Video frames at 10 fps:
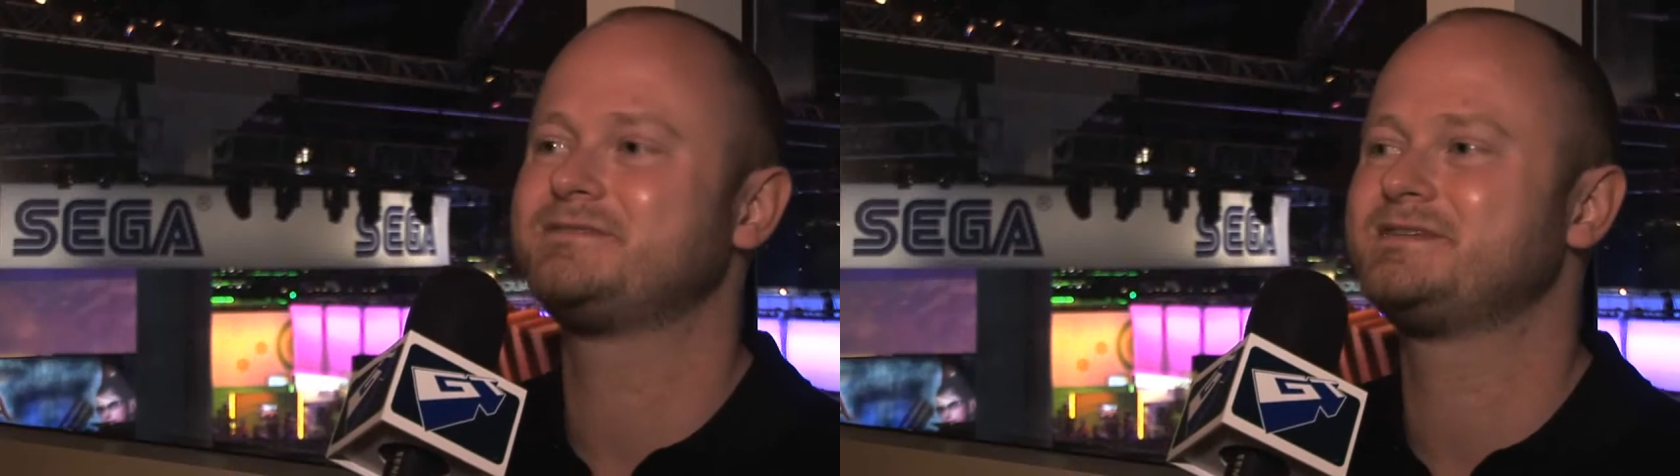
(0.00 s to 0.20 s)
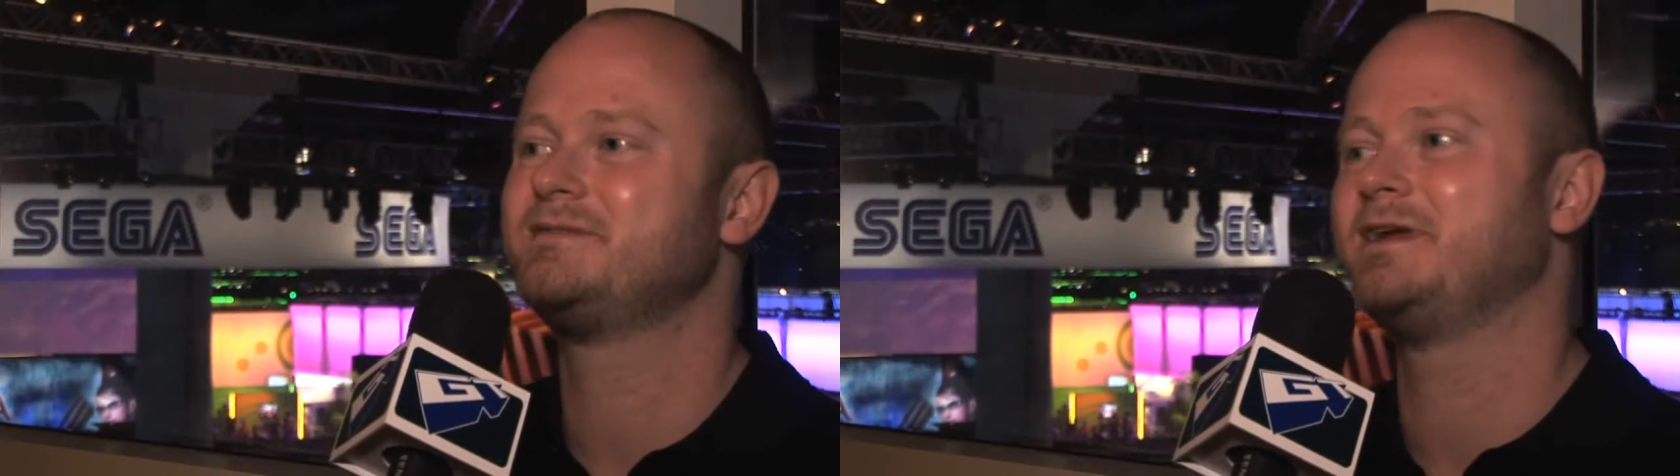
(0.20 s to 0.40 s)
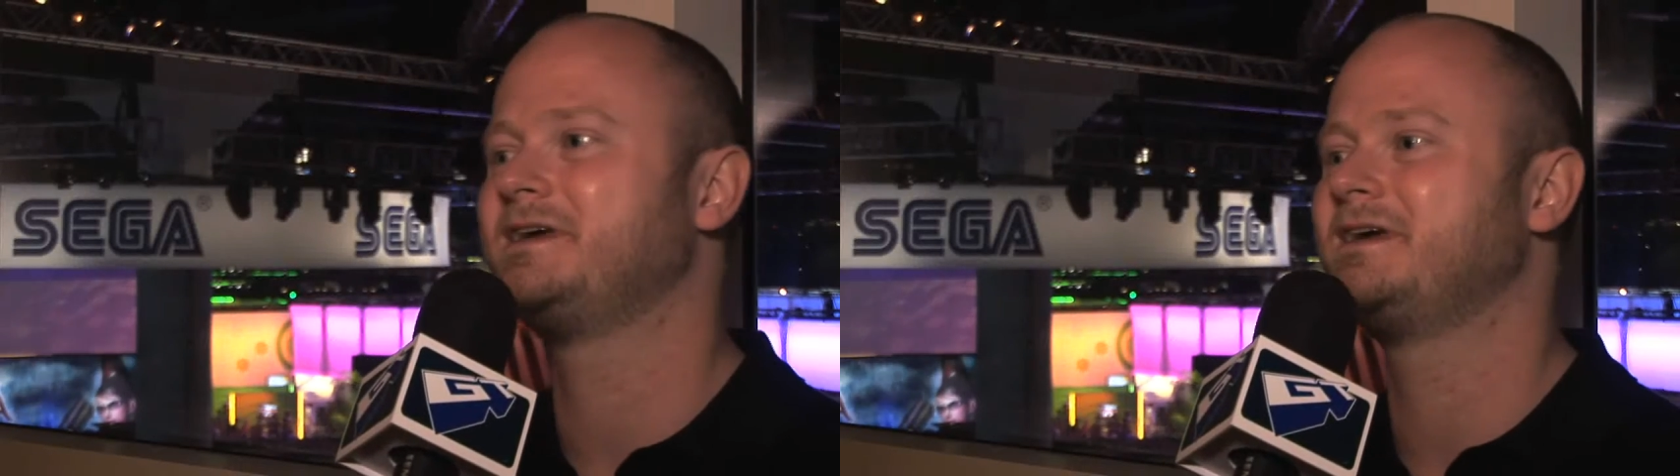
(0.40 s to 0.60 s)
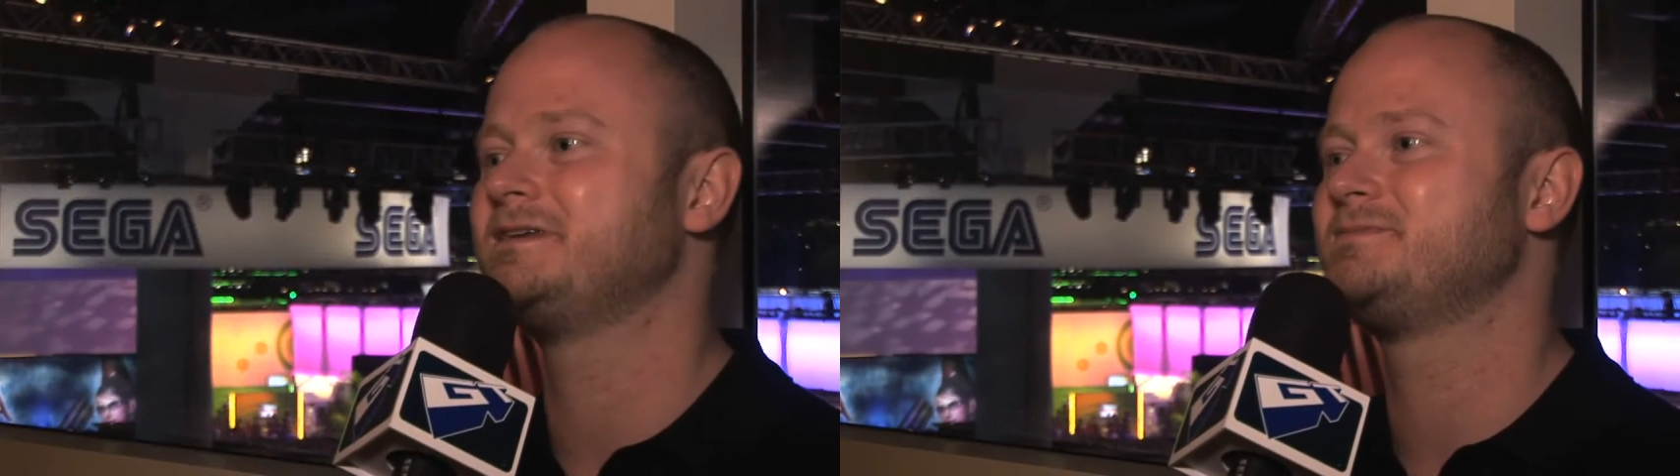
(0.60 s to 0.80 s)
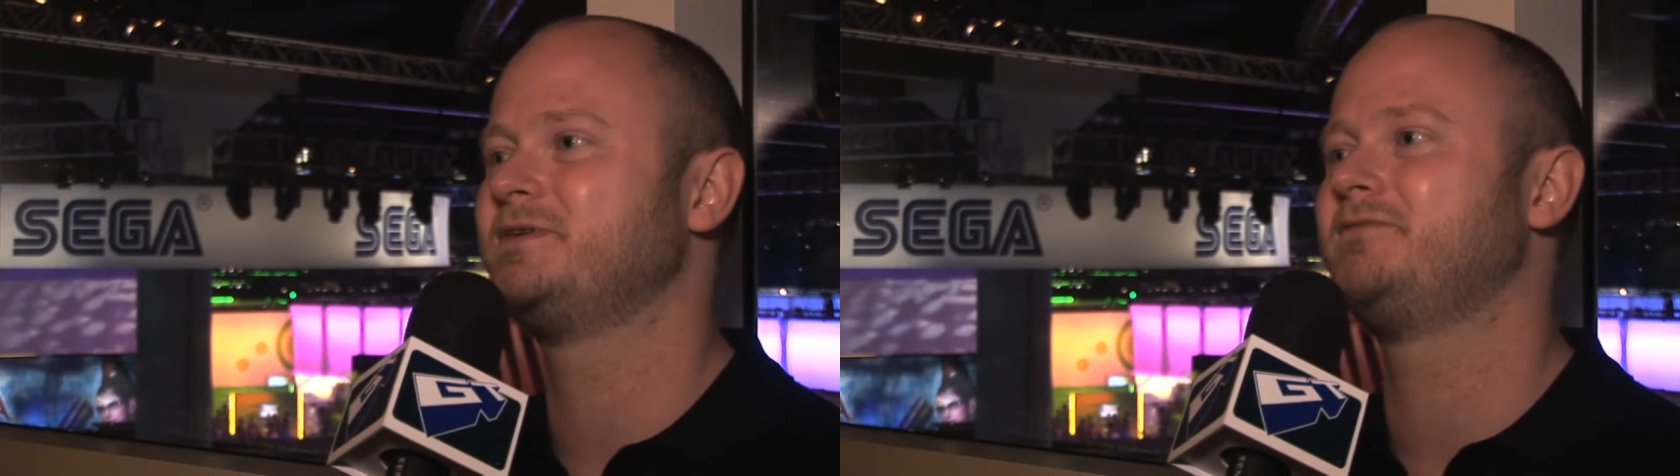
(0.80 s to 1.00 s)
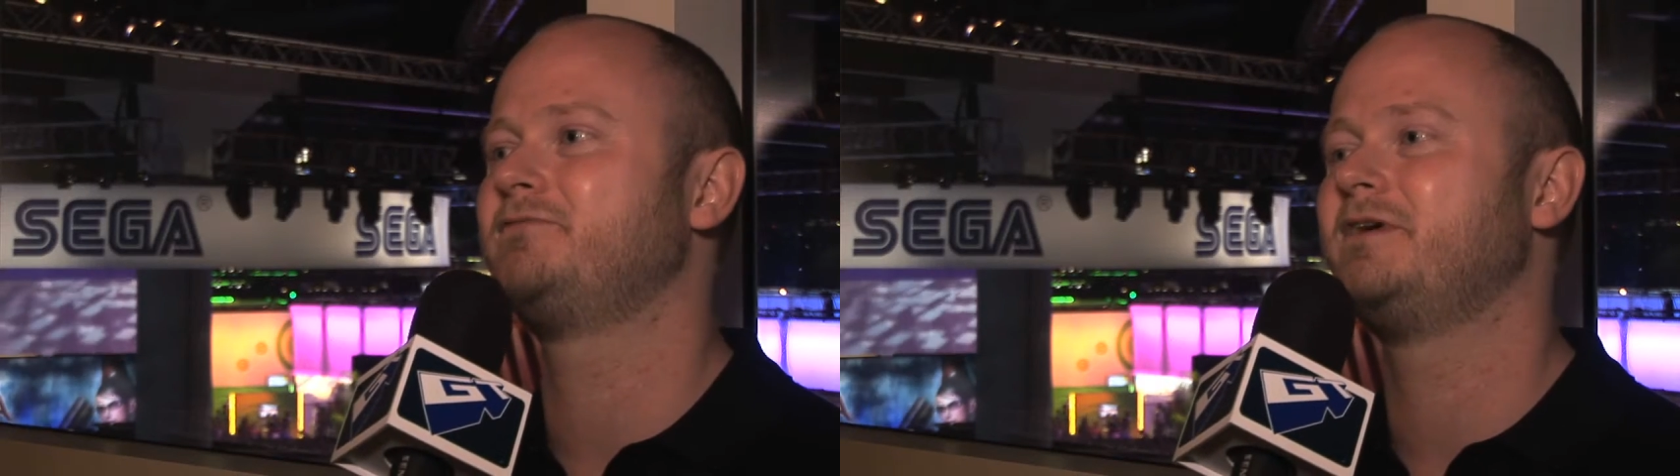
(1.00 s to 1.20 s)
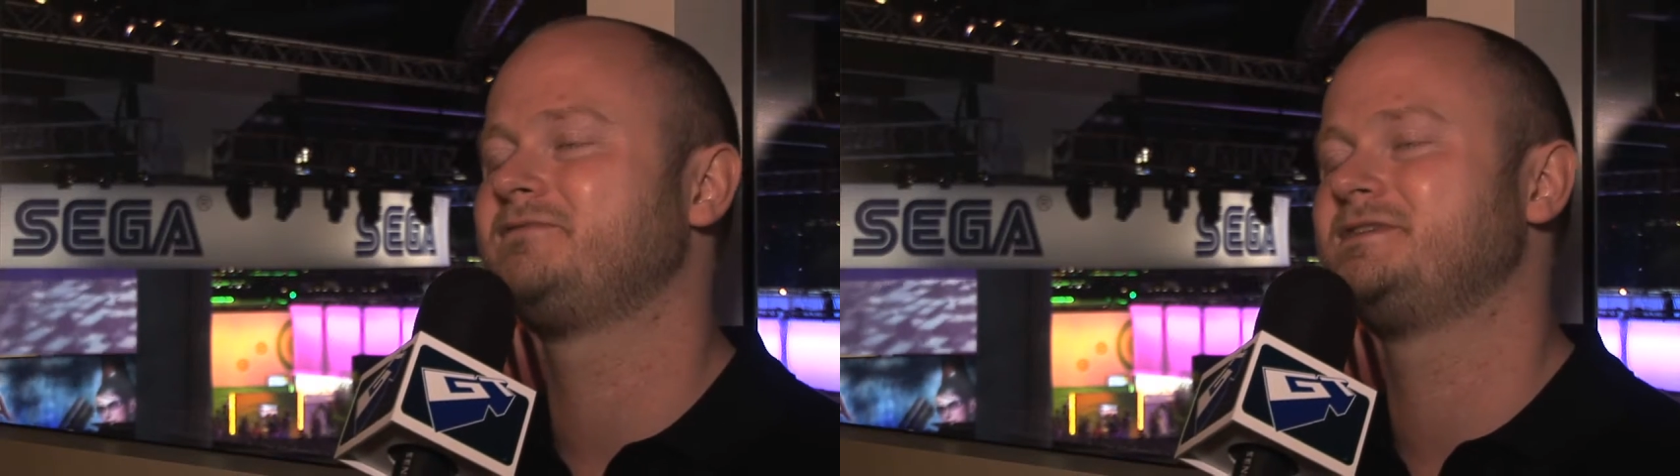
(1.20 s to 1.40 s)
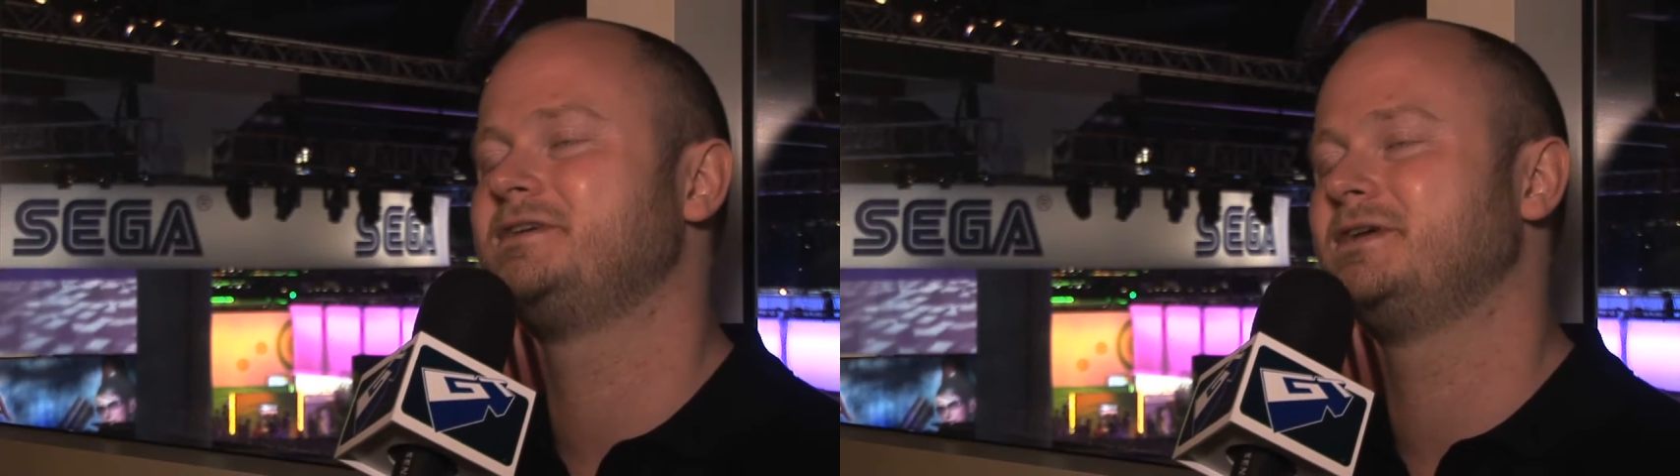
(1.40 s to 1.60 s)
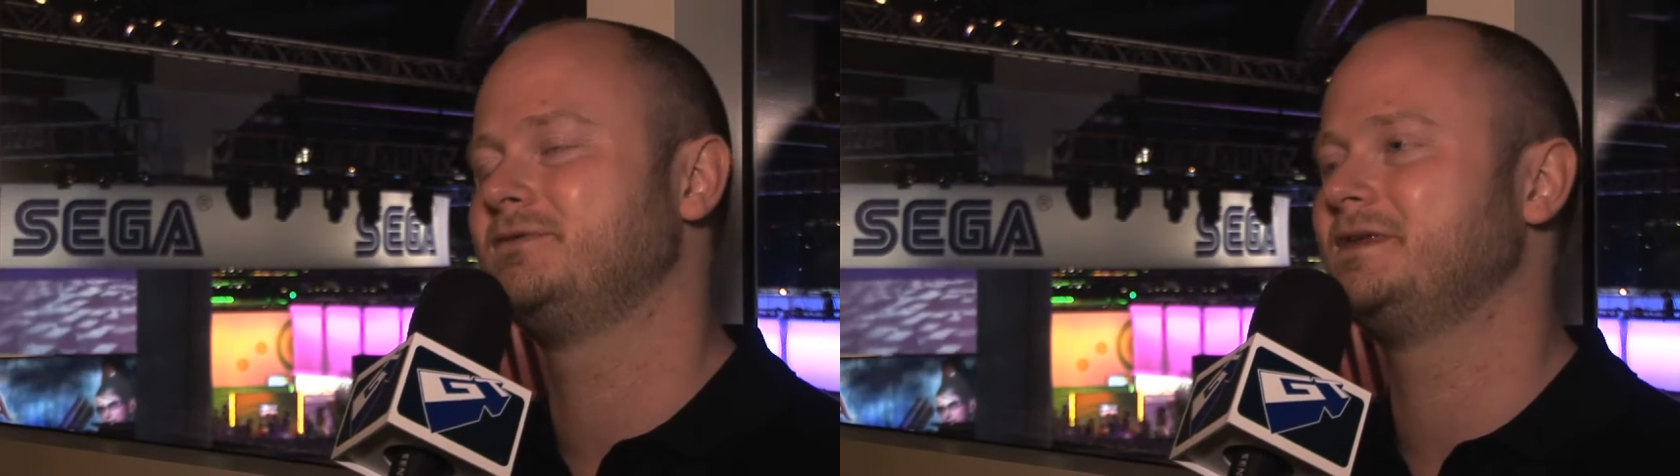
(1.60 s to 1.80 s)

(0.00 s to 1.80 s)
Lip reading: seem like he gets a bit of a rough deal